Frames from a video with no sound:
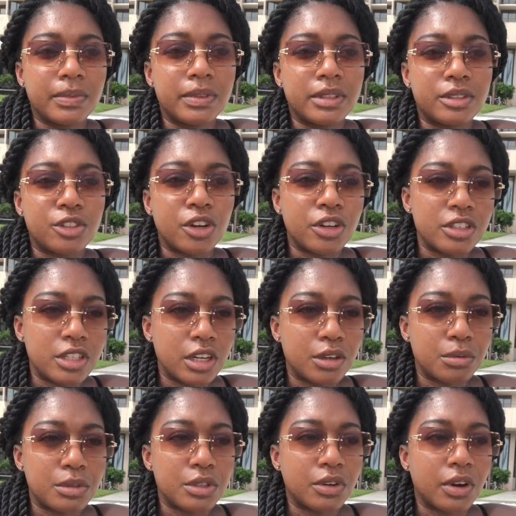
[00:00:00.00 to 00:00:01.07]
the church here
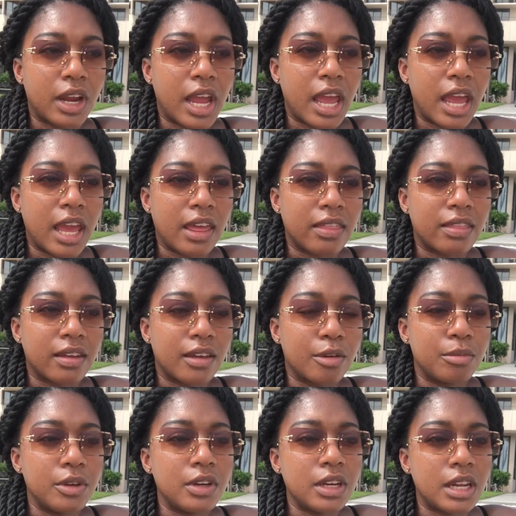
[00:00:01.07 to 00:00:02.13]
was great. The
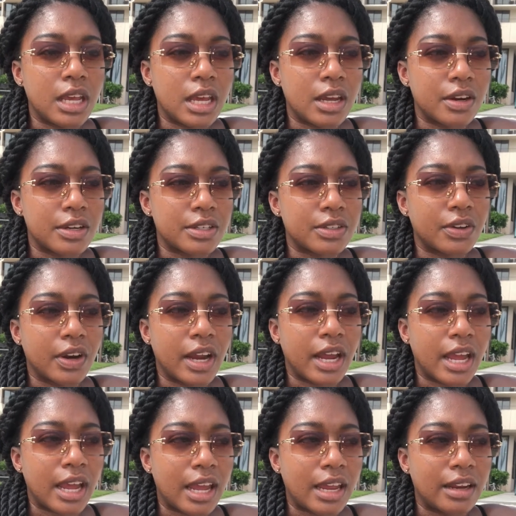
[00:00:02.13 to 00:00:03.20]
community here is
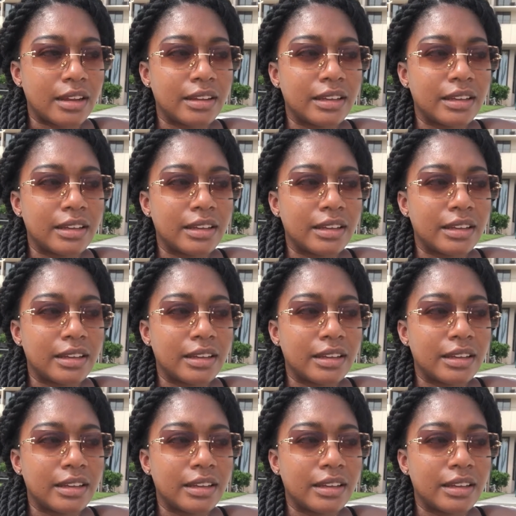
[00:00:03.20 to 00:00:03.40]
great.